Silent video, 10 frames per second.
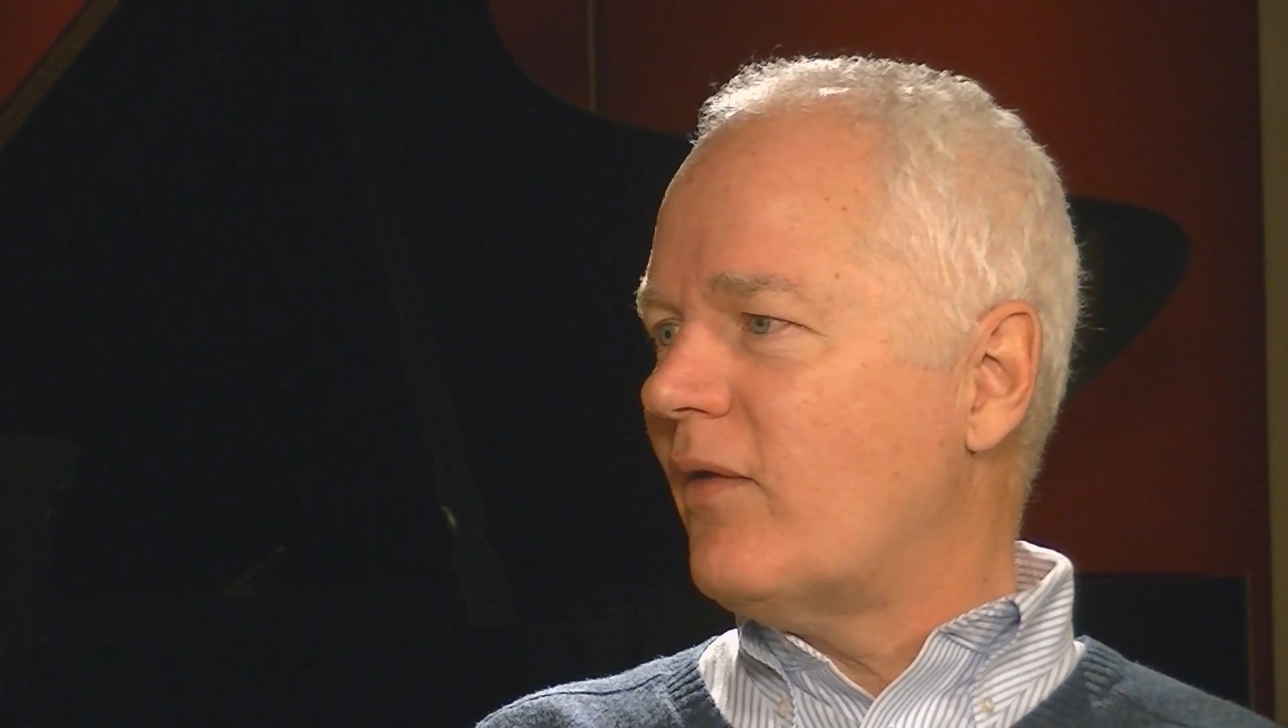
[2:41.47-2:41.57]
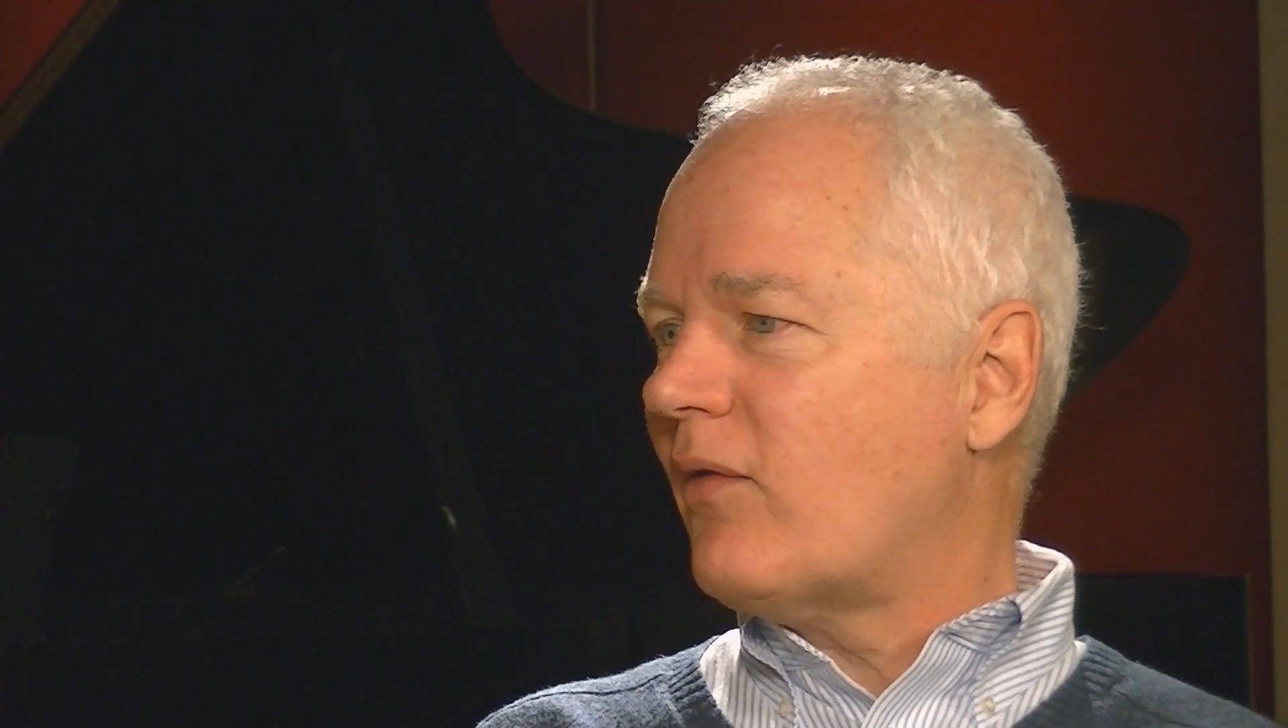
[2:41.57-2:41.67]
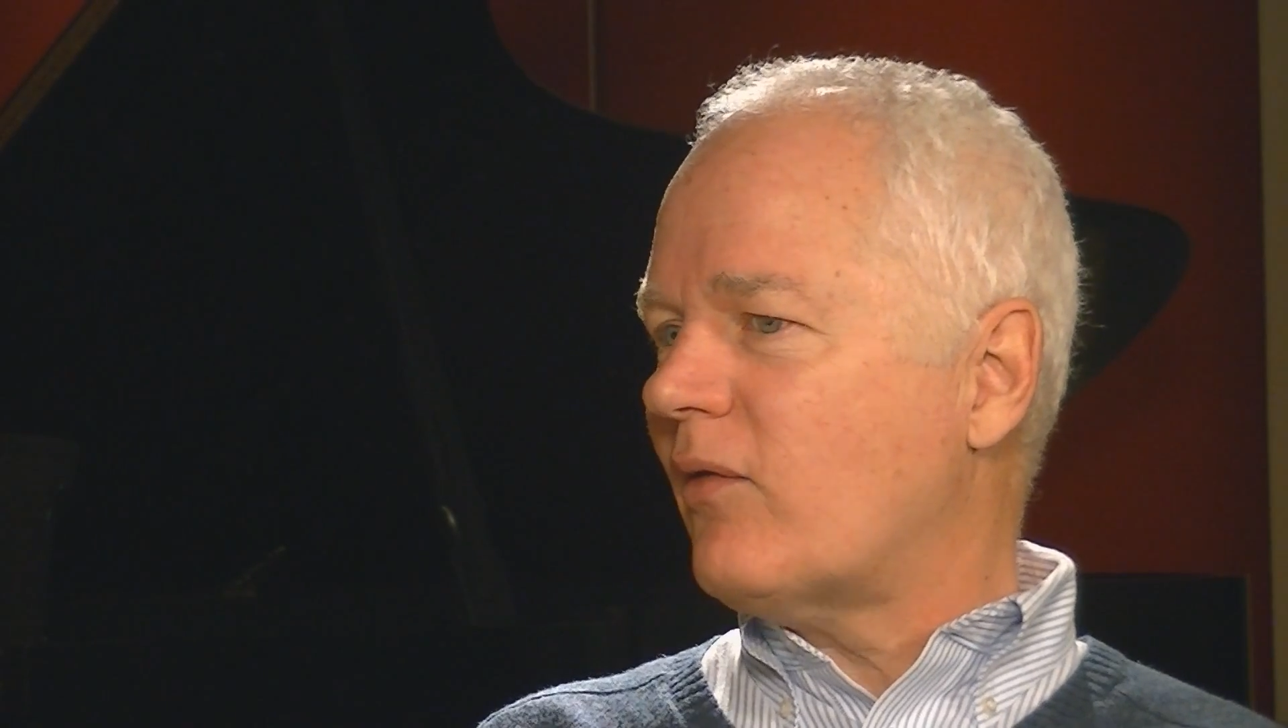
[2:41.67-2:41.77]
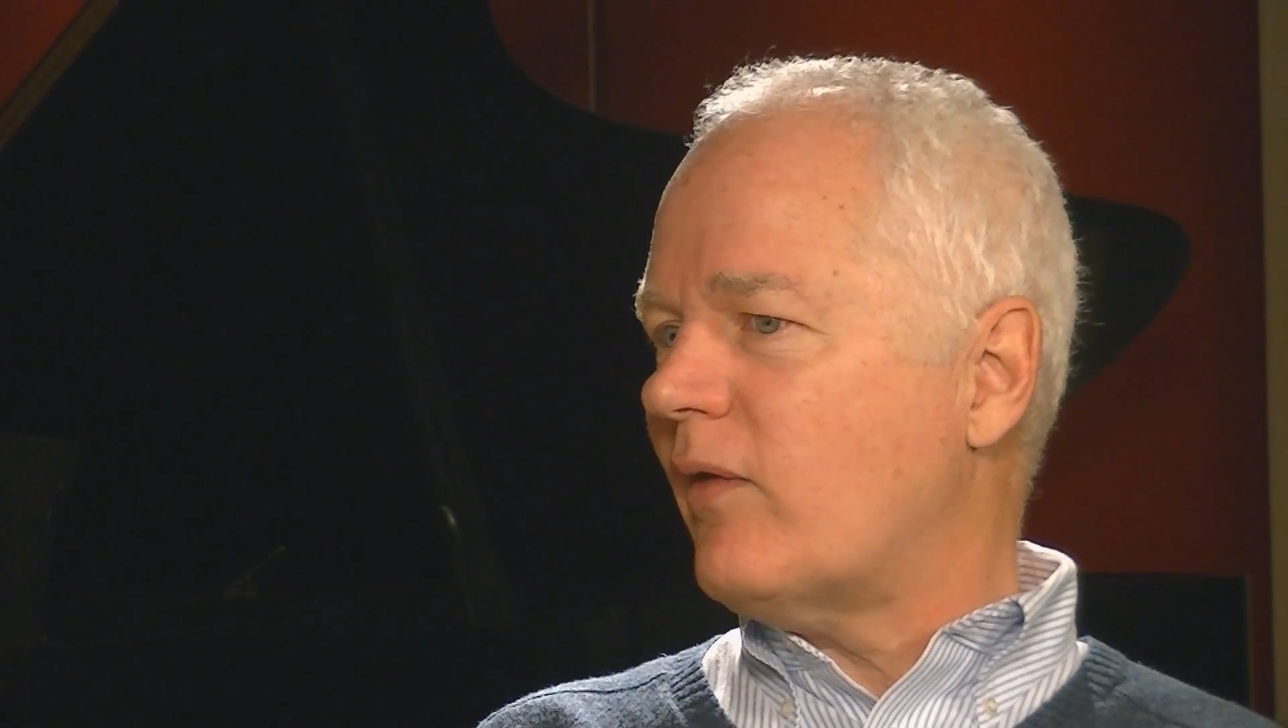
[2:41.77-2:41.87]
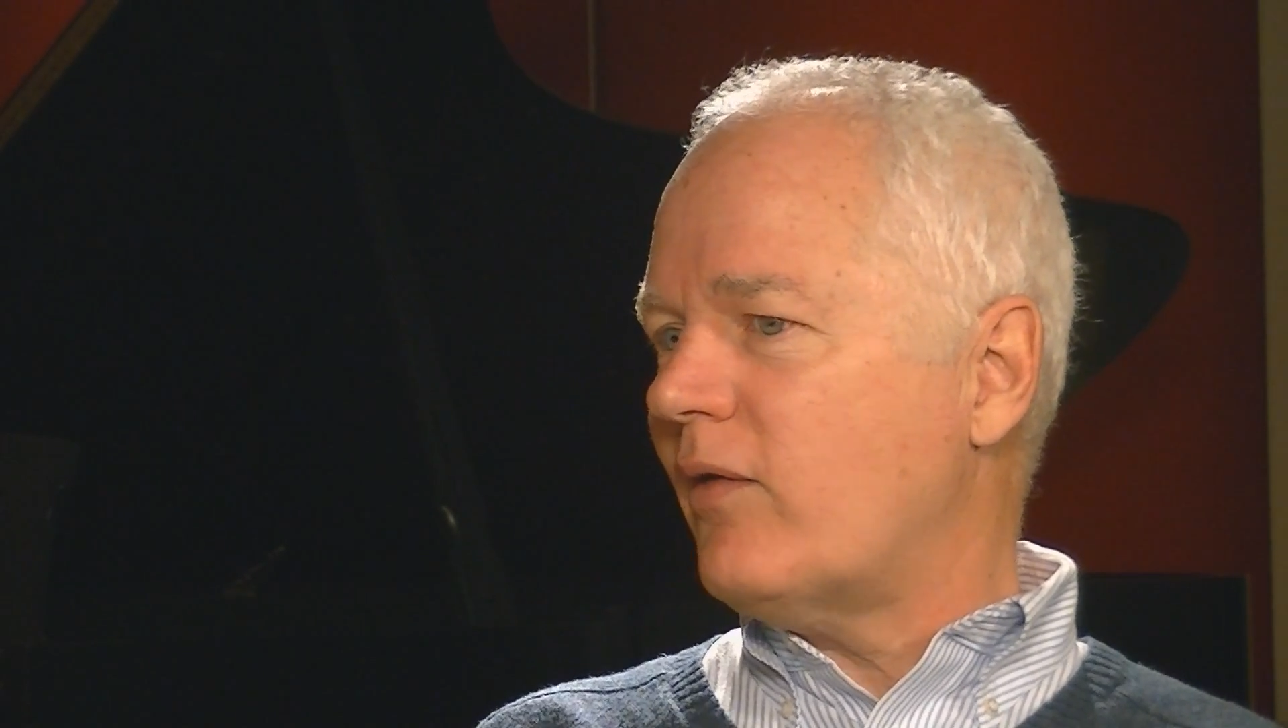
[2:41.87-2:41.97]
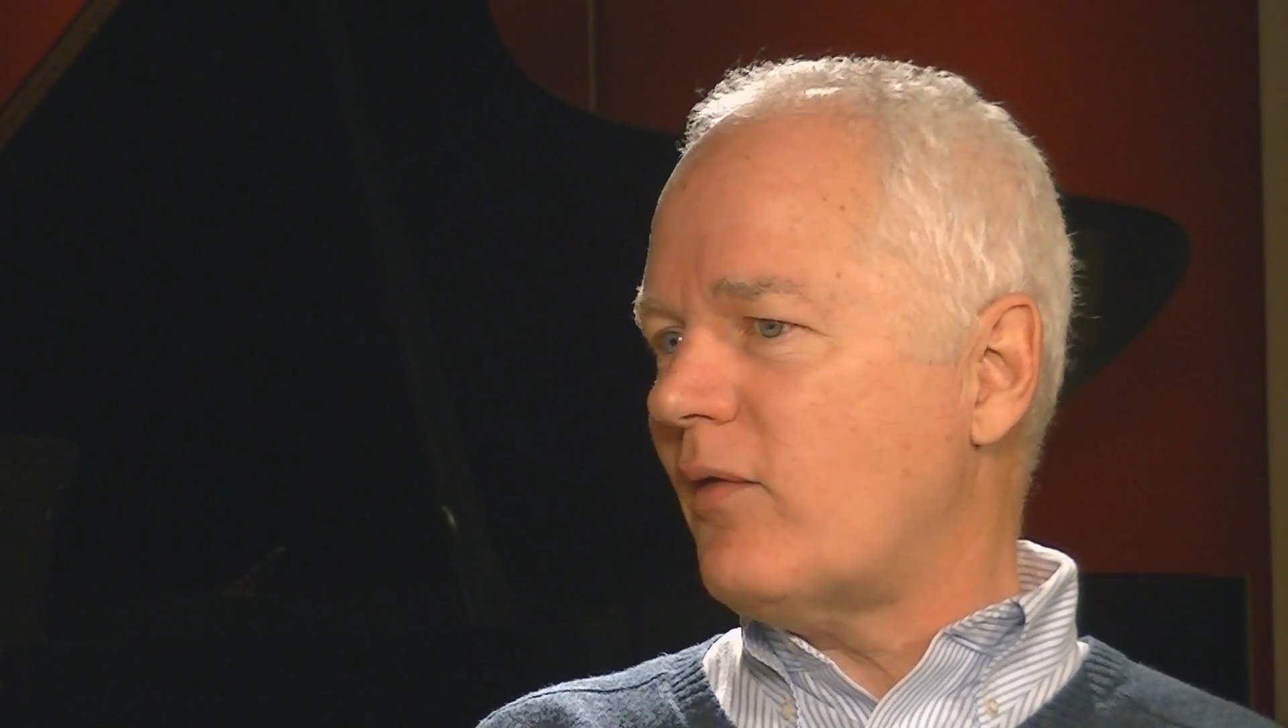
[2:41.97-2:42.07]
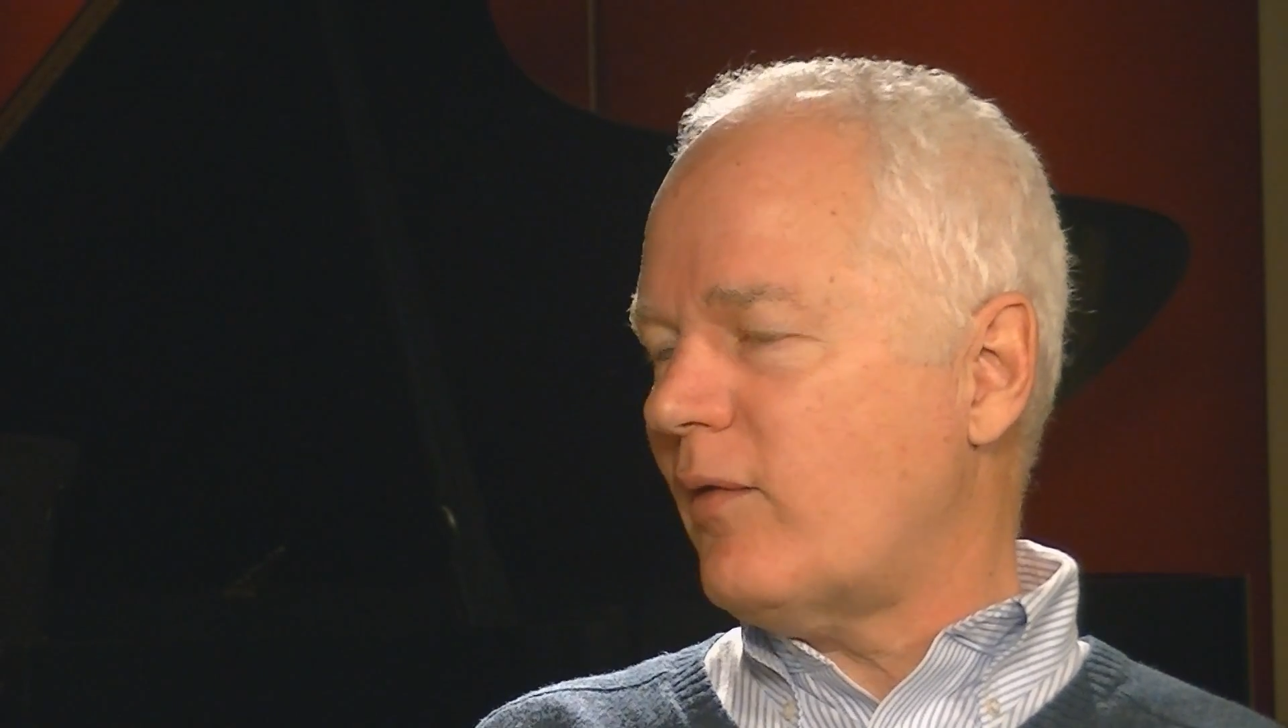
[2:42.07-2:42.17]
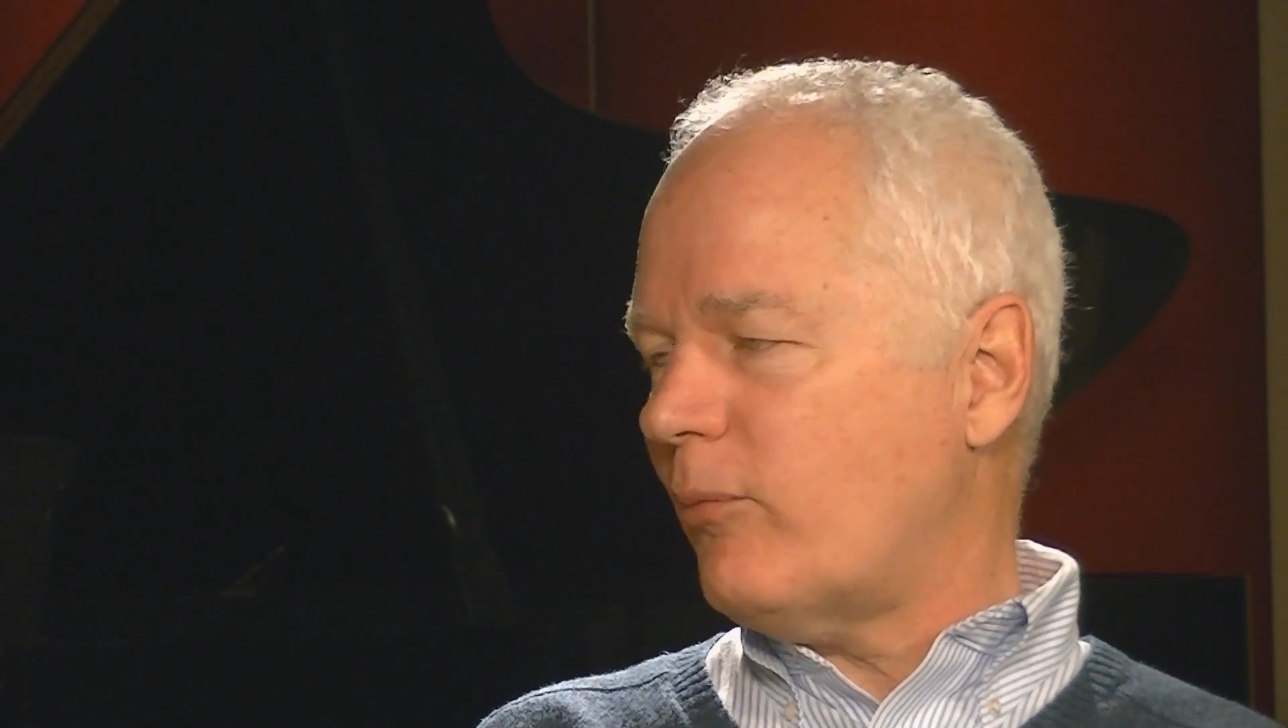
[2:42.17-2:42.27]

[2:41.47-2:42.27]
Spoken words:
So I just